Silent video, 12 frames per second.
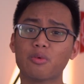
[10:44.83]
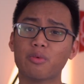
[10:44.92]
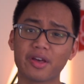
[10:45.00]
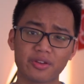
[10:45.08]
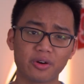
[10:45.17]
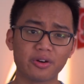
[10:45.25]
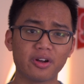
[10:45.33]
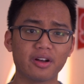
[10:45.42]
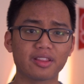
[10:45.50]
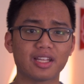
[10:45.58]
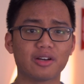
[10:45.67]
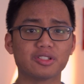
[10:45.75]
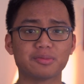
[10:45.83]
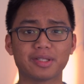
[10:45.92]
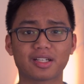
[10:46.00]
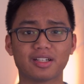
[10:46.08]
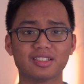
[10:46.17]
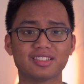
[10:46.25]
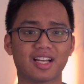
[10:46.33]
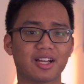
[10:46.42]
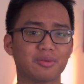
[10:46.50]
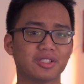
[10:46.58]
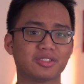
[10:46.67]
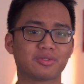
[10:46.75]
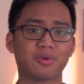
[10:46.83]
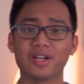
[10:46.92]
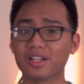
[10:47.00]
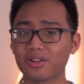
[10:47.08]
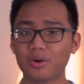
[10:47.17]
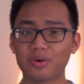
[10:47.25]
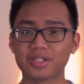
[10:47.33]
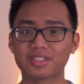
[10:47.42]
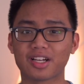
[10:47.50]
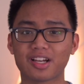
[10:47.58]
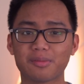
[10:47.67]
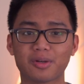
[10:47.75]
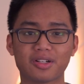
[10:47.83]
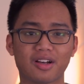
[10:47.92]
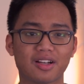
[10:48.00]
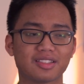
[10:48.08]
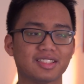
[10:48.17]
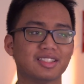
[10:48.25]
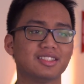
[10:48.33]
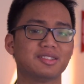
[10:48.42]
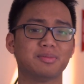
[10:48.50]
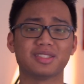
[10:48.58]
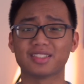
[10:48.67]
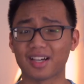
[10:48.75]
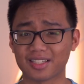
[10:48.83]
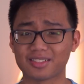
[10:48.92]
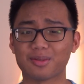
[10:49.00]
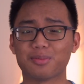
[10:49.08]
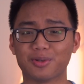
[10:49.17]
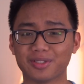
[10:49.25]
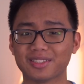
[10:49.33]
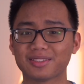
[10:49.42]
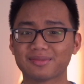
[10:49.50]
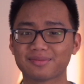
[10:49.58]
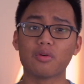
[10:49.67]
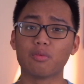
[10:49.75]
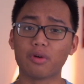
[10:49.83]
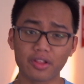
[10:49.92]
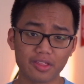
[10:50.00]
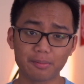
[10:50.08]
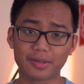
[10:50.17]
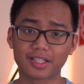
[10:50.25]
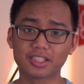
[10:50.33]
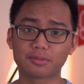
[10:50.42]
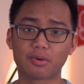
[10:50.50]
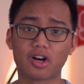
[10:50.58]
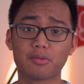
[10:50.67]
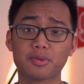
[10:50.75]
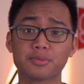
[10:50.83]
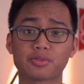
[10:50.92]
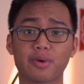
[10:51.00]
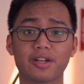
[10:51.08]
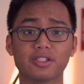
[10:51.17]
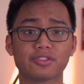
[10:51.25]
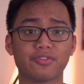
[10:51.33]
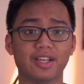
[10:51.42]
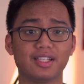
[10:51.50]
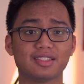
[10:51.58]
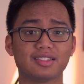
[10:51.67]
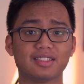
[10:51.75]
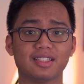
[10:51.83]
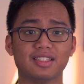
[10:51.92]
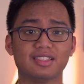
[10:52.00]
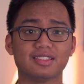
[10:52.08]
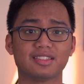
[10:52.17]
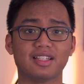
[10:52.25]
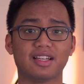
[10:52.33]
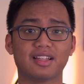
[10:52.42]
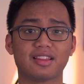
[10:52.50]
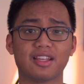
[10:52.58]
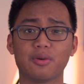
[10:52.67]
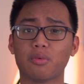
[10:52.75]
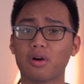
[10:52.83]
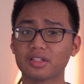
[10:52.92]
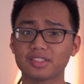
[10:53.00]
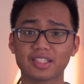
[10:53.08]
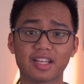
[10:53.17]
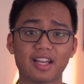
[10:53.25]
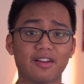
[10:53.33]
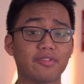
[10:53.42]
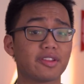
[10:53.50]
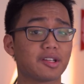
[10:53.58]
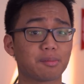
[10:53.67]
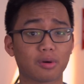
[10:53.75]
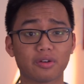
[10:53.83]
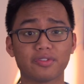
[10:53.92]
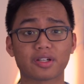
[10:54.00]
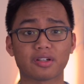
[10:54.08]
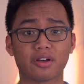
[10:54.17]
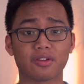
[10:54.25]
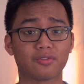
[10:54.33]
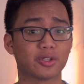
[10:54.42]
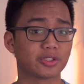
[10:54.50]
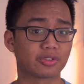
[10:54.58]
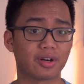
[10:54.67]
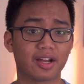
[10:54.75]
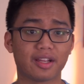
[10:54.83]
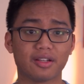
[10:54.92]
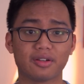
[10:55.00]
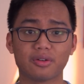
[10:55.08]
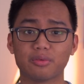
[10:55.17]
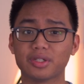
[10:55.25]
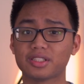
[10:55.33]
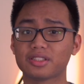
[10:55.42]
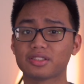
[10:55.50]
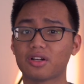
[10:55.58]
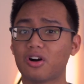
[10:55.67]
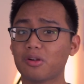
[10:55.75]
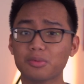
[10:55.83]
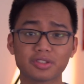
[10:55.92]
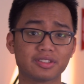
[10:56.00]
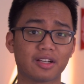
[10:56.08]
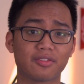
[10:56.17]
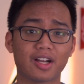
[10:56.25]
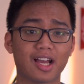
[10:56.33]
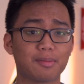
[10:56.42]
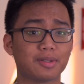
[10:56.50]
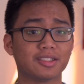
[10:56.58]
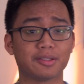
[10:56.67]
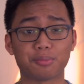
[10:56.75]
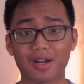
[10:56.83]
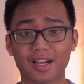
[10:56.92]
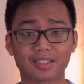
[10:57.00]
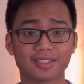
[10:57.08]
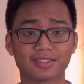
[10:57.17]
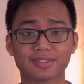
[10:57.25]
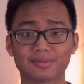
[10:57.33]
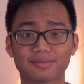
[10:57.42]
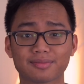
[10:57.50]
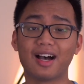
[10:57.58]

Whether or not that was because I was running low on time or not is besides the point. One of the biggest problems writers face is that they want to get everything perfect on the first try, which almost never happens in practice.